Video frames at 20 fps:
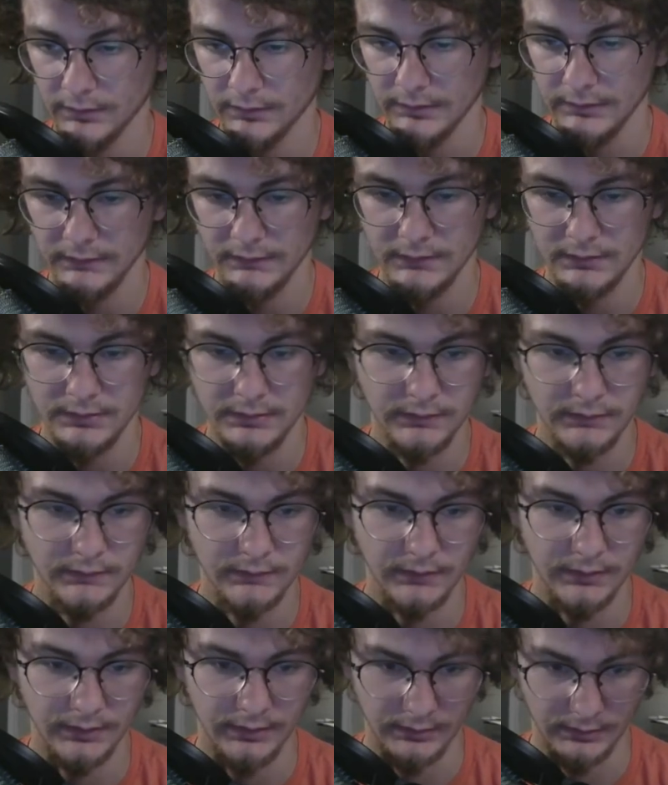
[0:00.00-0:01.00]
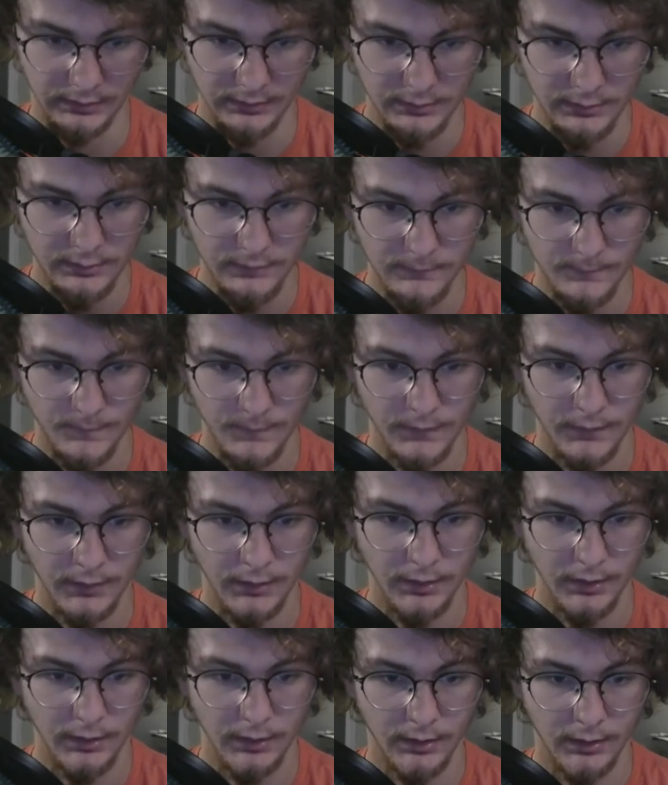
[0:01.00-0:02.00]
Easy Ease in,
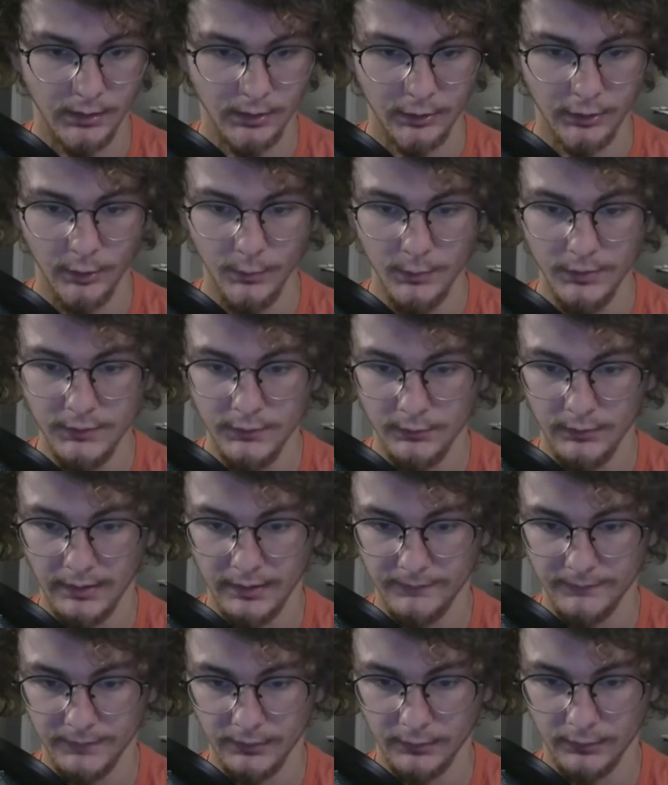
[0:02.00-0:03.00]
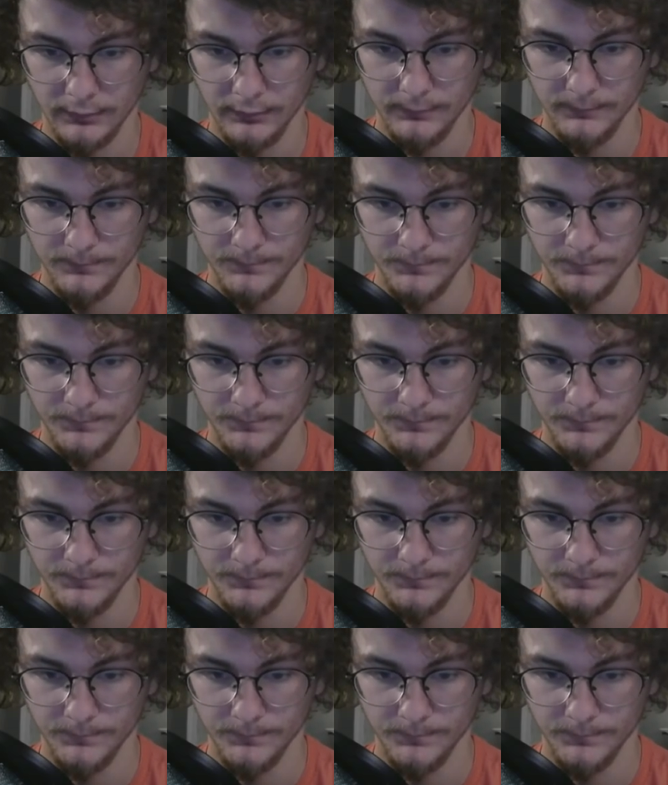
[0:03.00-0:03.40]
go into the graph editor,